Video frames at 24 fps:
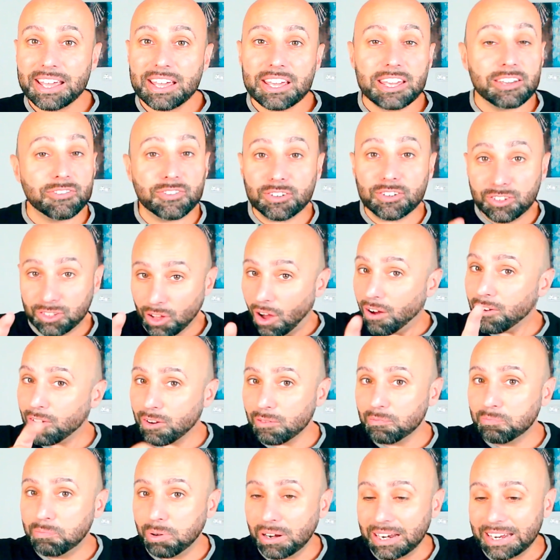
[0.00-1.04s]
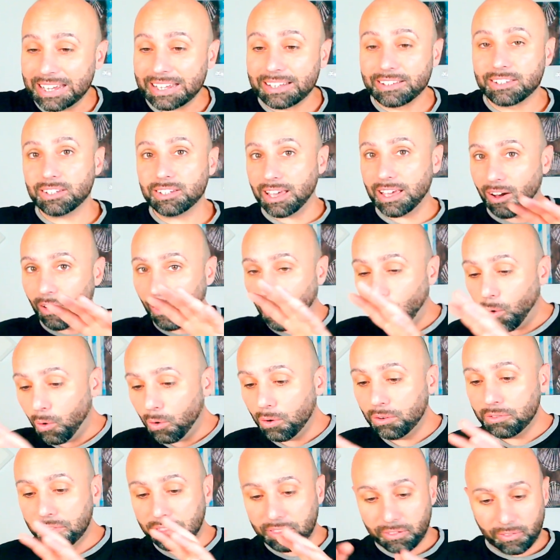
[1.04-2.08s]
If you don't complete all
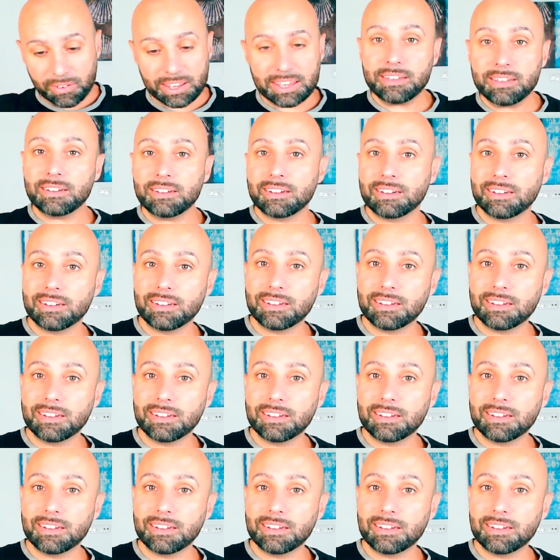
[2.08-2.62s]
3,